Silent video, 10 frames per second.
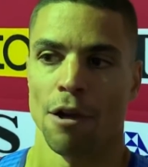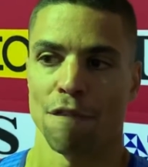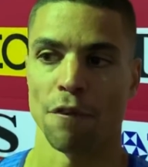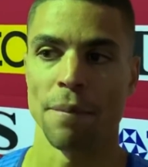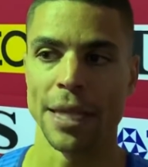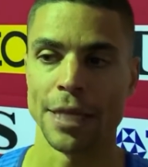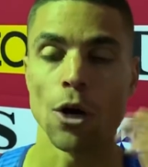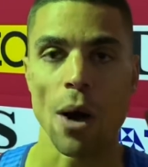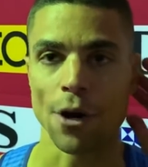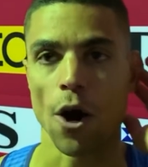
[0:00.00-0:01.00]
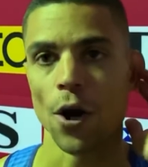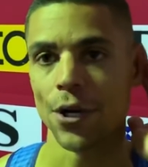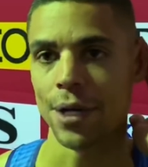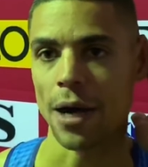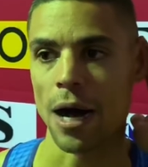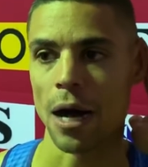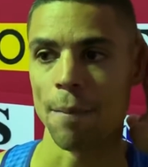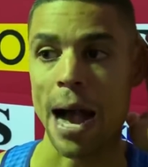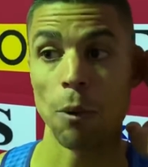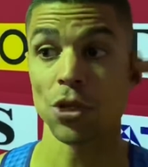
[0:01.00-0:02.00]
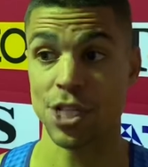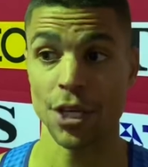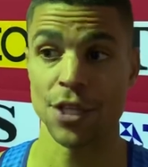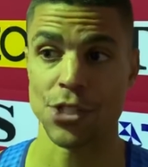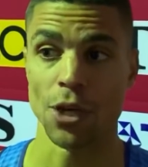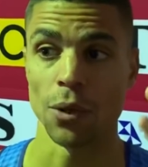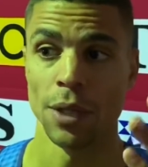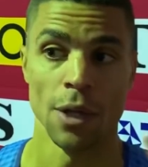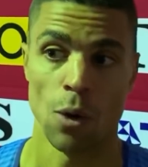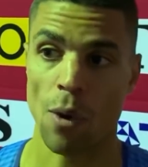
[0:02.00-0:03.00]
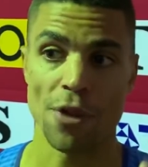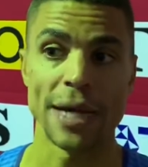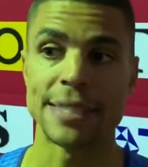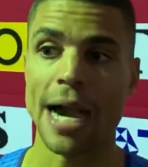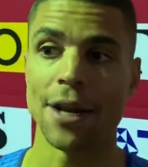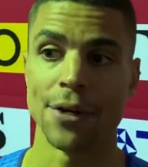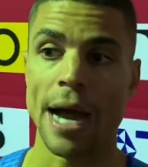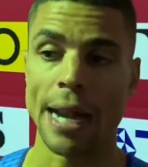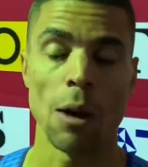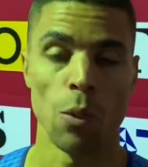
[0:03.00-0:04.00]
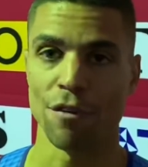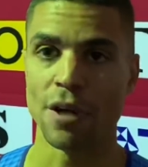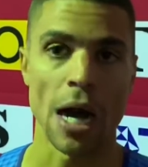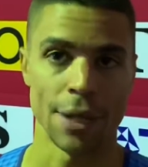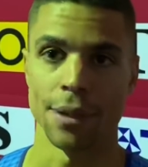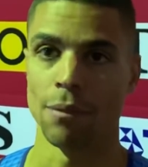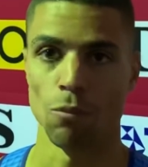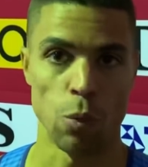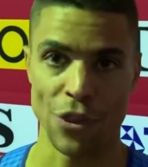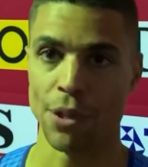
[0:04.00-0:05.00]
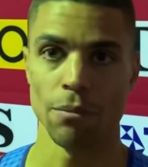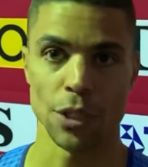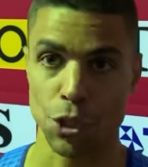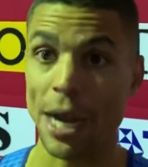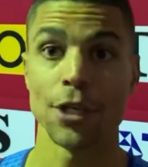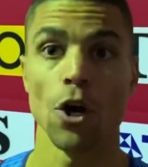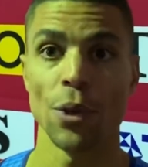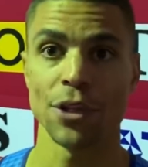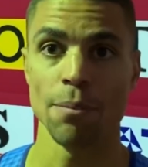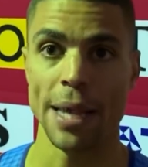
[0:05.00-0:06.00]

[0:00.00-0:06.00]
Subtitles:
for me to go out hard. I will tell you this though, whether I died or not, I would have gone with them and tried to go with them.